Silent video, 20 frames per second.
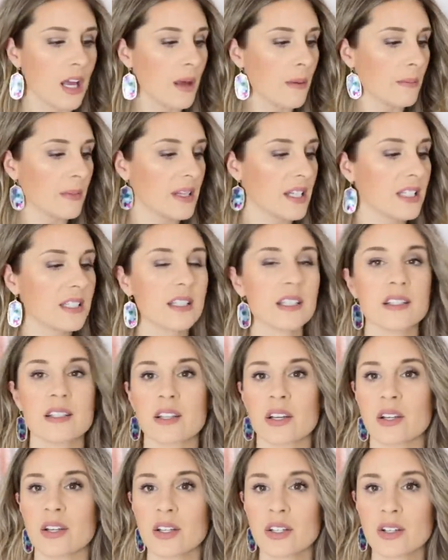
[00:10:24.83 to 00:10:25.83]
But this is
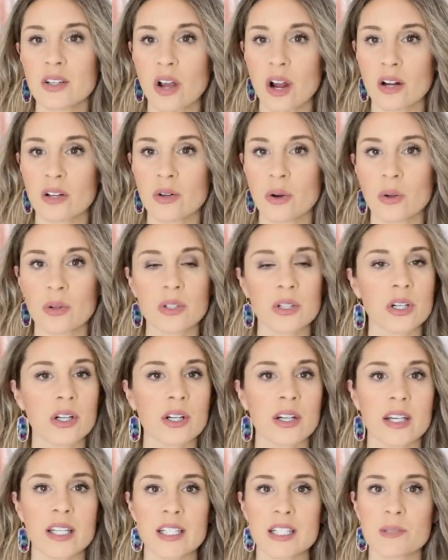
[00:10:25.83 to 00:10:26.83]
a good card
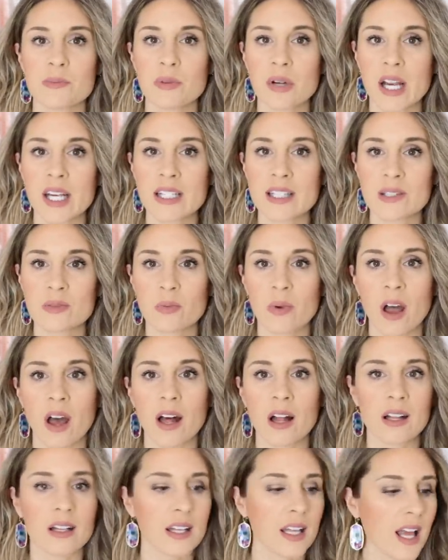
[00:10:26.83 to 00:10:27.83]
holder, it's priced
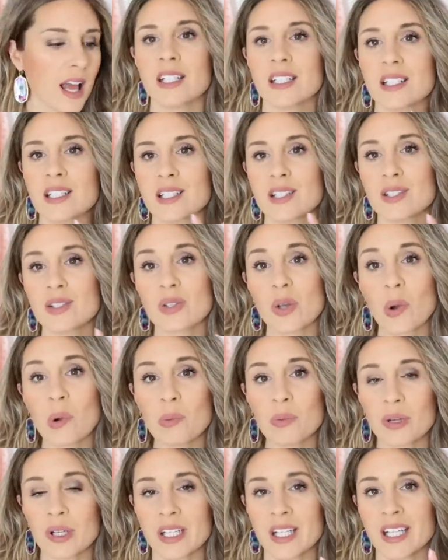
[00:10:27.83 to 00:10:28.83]
well, it's so
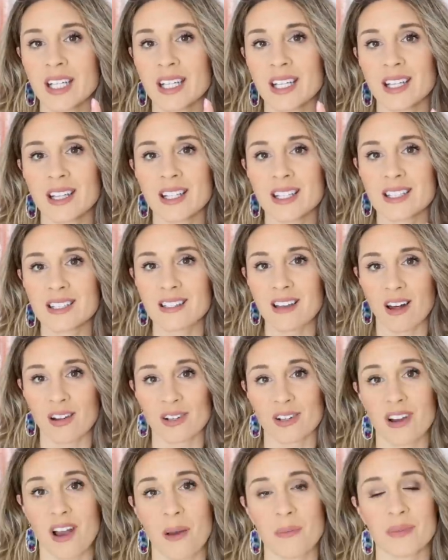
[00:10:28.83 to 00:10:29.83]
pretty in this
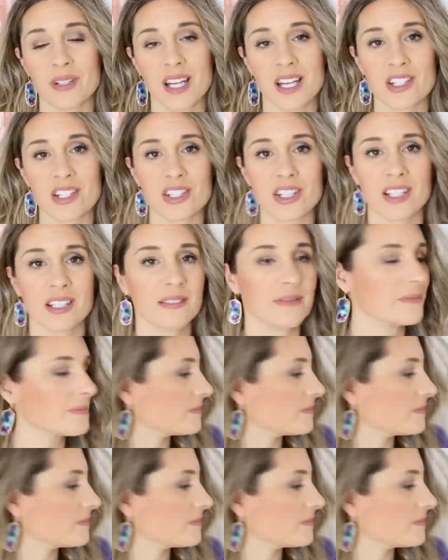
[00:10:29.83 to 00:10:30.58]
color combination.